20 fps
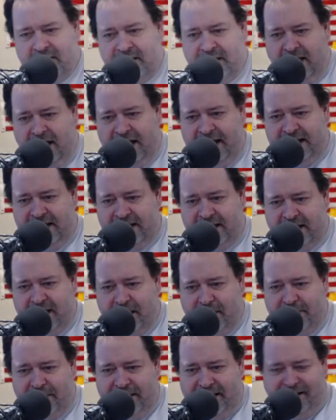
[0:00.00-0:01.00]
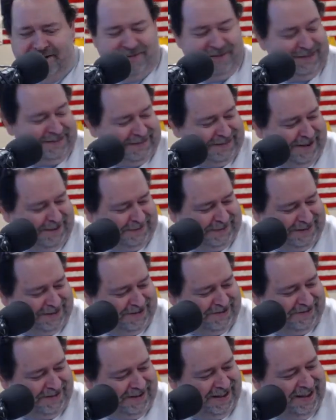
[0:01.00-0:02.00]
I need therapy for this
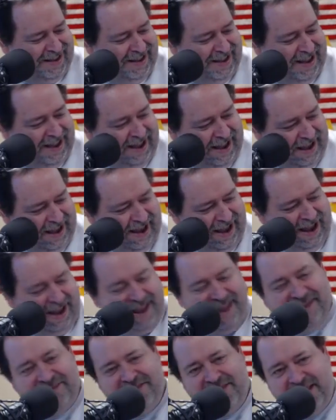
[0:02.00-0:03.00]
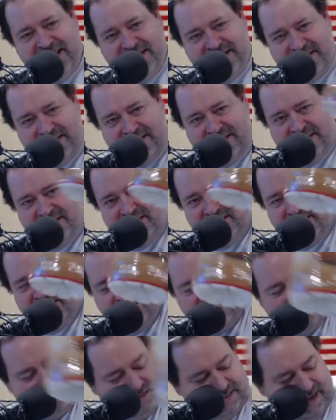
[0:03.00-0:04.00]
episode. And this
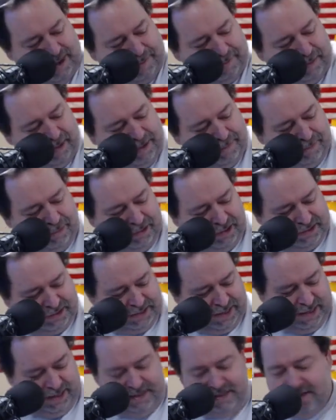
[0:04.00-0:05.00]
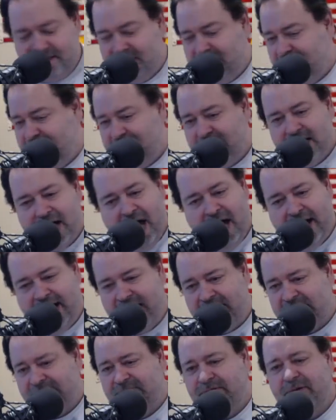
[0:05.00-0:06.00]
deeply appreciated, not
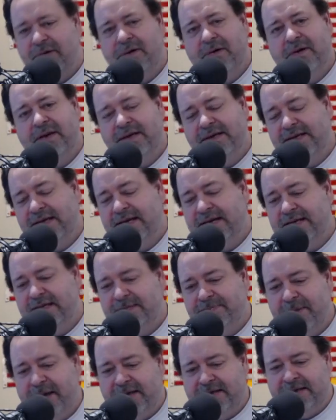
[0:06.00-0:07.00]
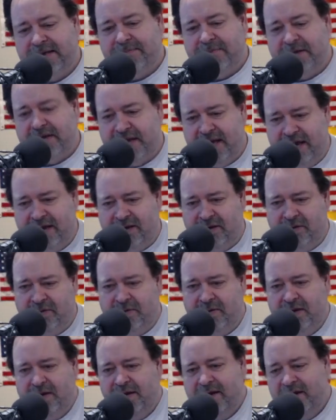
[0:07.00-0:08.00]
asked for and didn't expect it, but thank you.
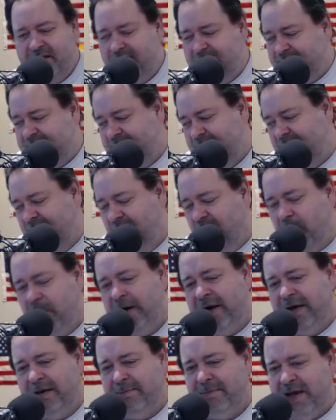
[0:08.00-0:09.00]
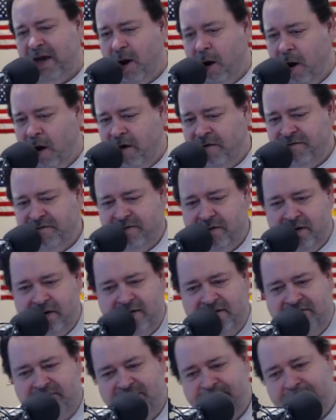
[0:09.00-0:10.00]
They said they were weaning me off
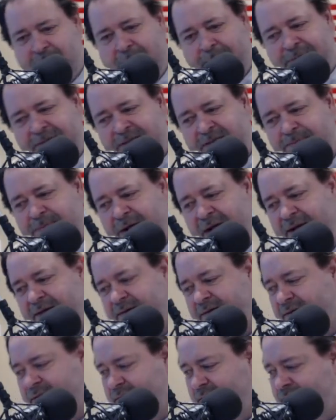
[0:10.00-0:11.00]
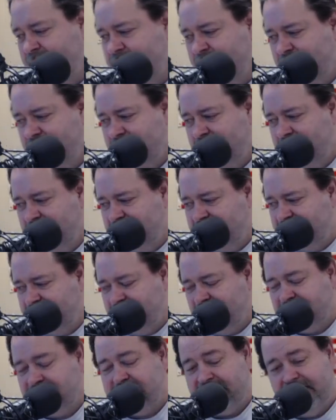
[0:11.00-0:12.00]
of pumpkin spice. It's a
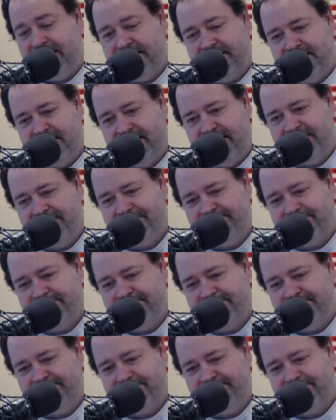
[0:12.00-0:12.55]
little sad today.